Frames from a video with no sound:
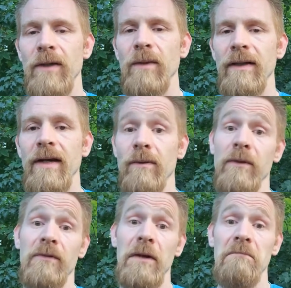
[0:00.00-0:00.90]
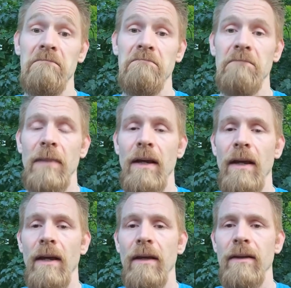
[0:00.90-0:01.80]
like that would be fun.
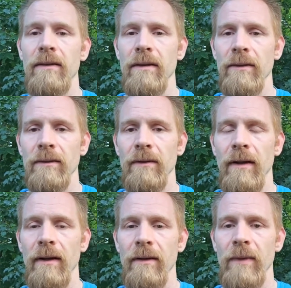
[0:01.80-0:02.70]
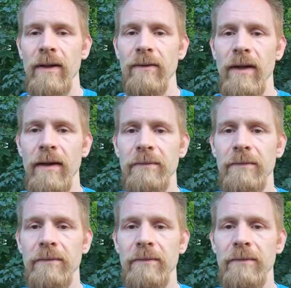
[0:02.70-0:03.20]
So I might do that.